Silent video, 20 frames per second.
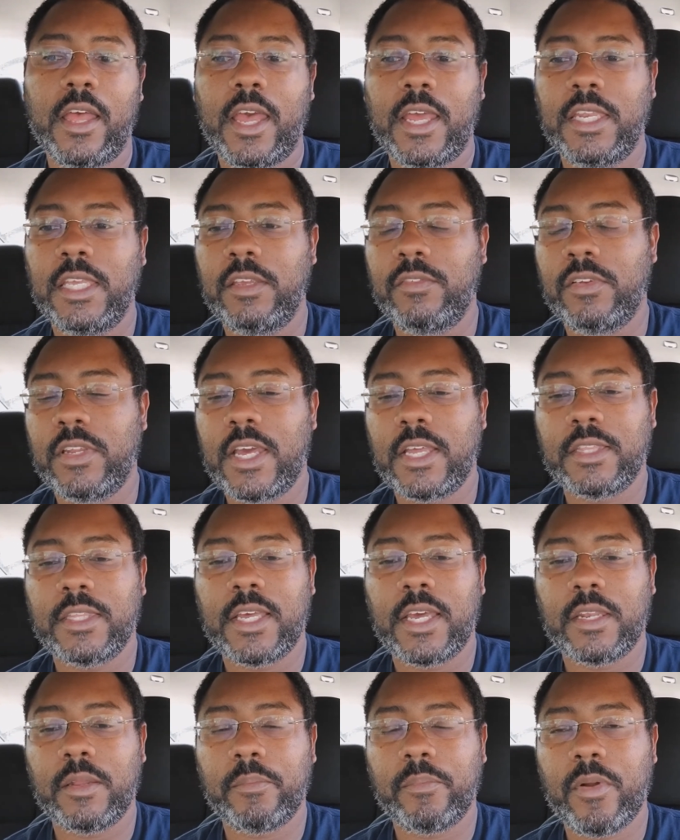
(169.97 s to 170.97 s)
And even at
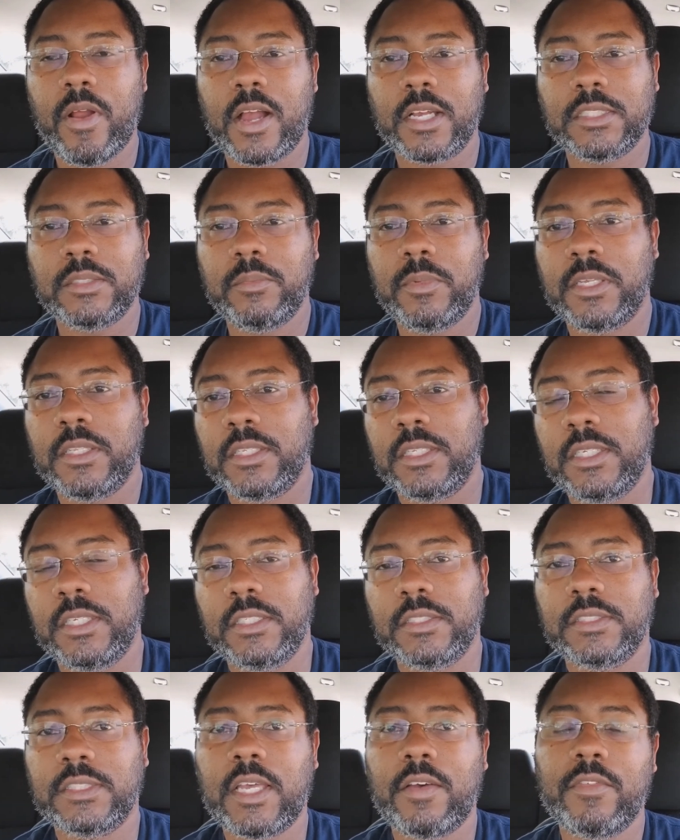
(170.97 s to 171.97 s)
that
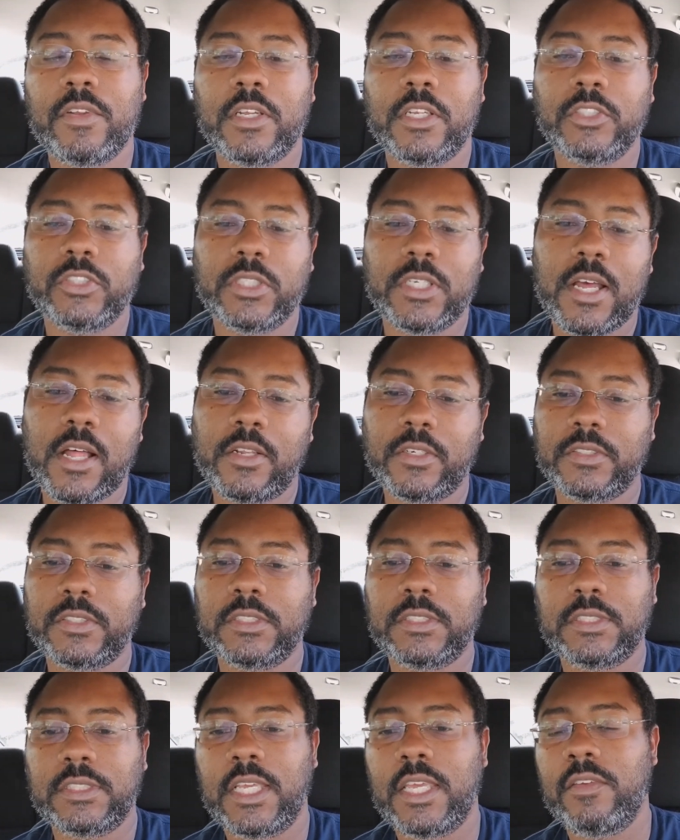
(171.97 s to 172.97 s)
approximately $700
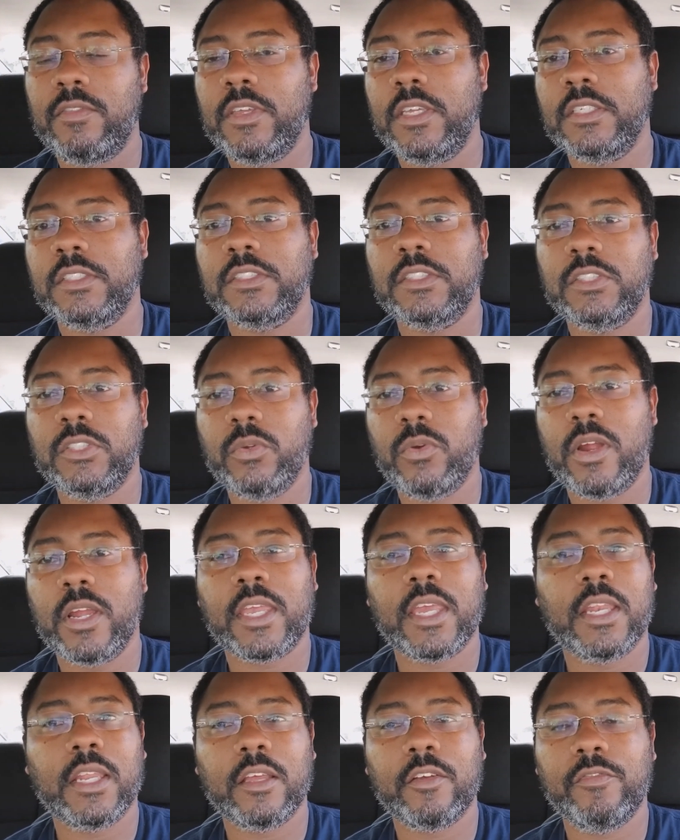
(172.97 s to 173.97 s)
in savings, you are
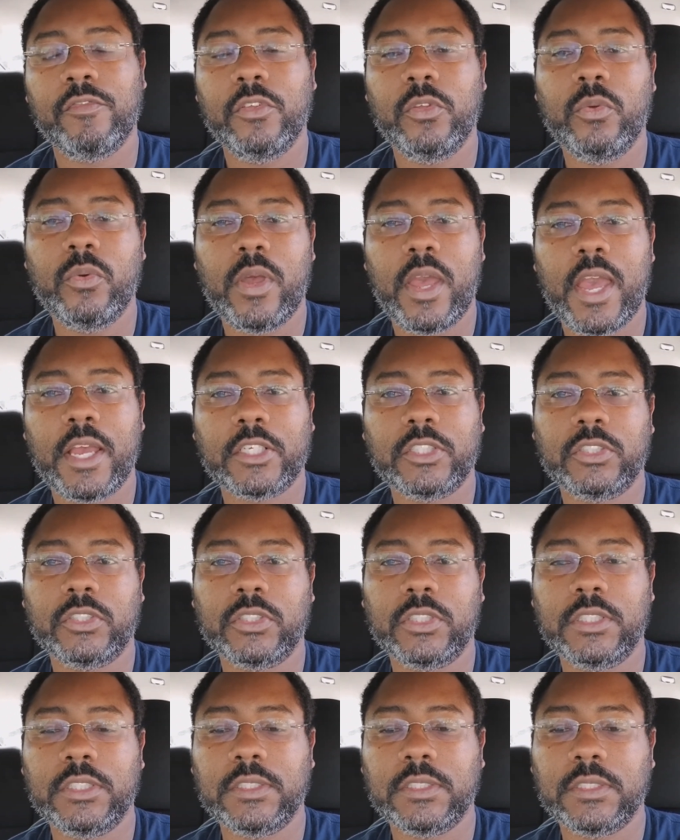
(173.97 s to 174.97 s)
getting a few
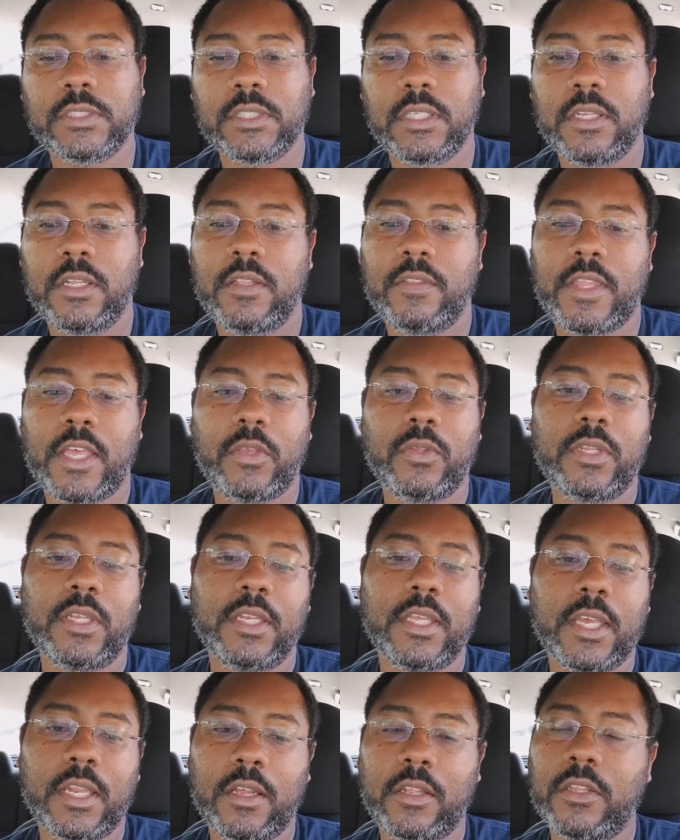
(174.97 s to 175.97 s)
extras that you
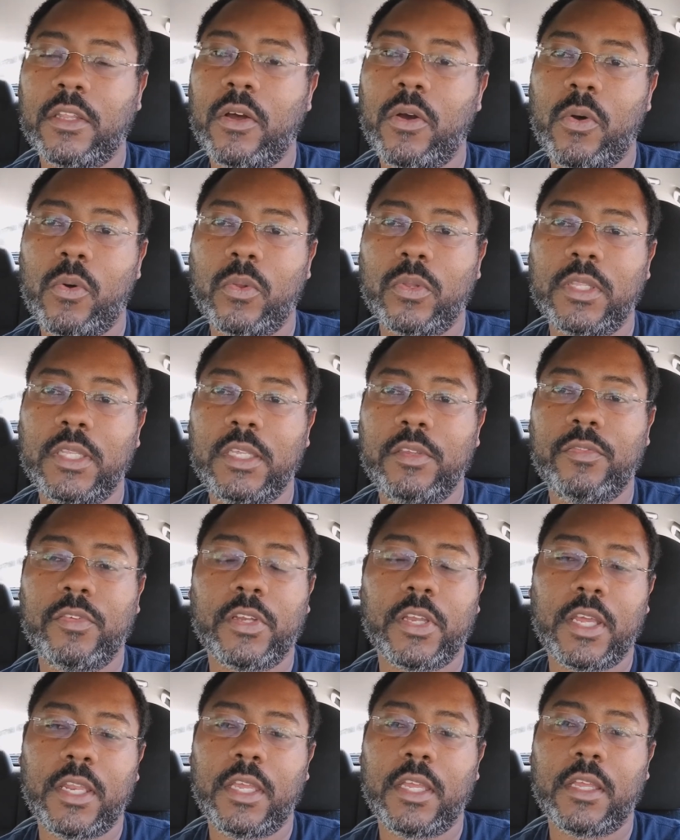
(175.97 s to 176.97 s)
didn't get on the old Leaf.
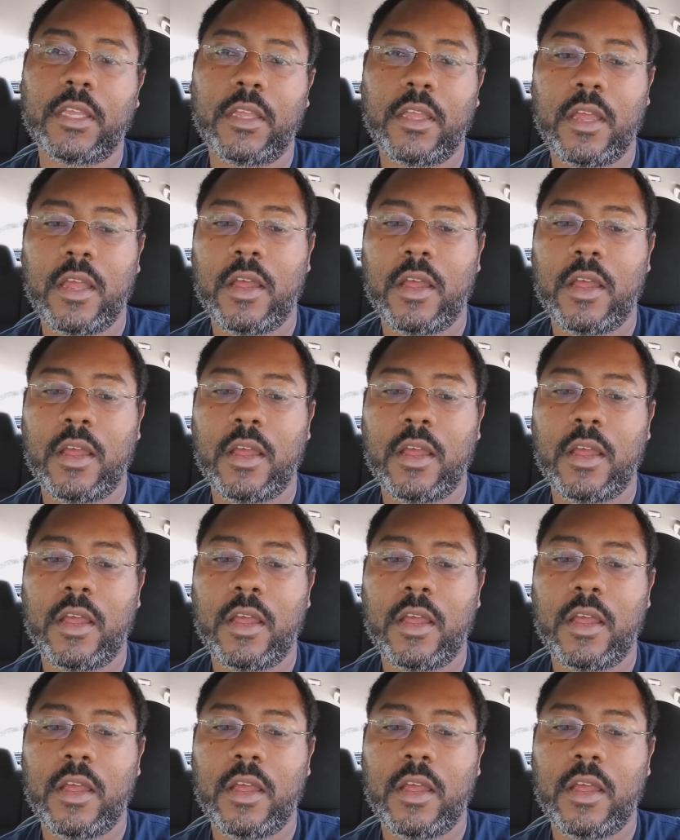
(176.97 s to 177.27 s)
You're getting